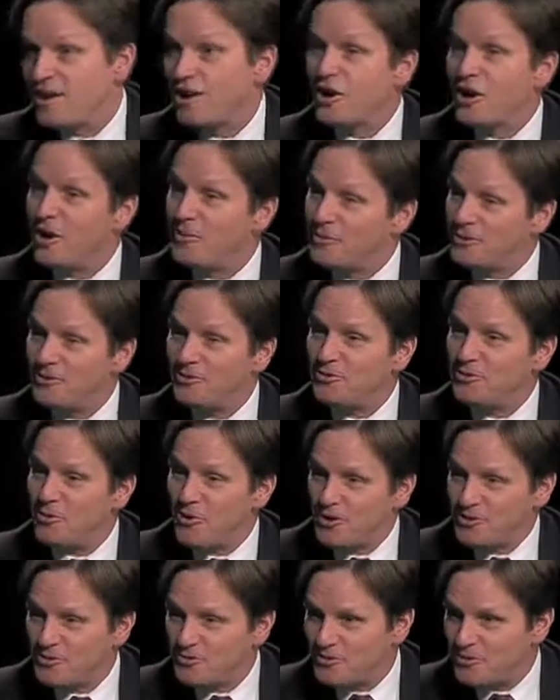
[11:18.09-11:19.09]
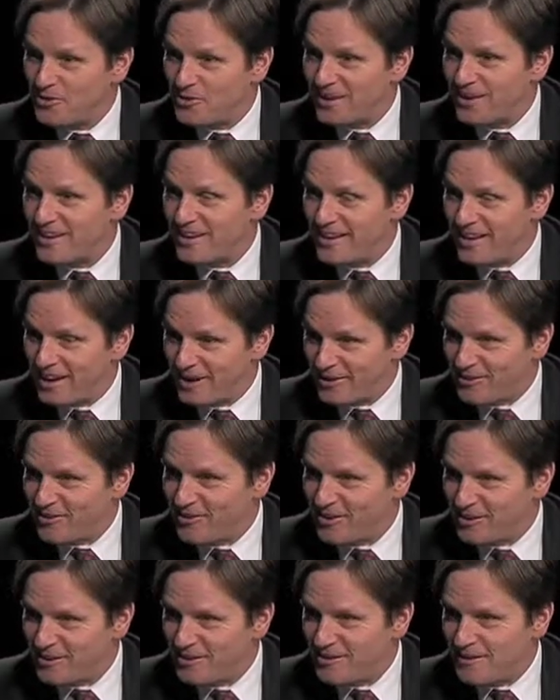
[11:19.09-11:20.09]
coming to our spring
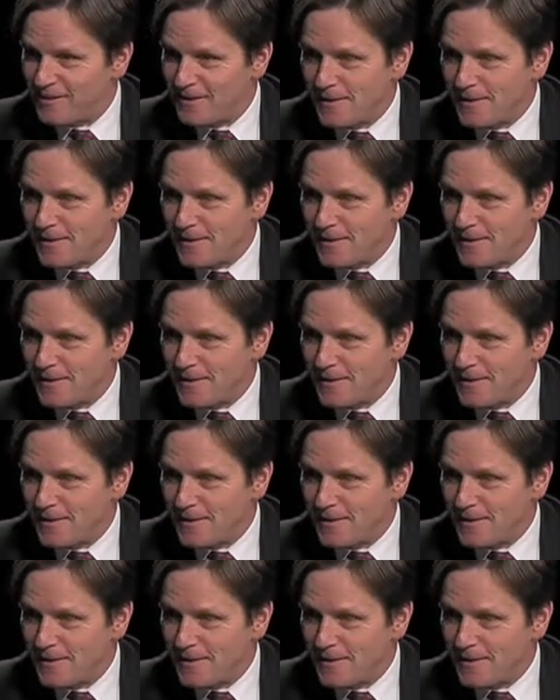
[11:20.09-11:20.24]
gala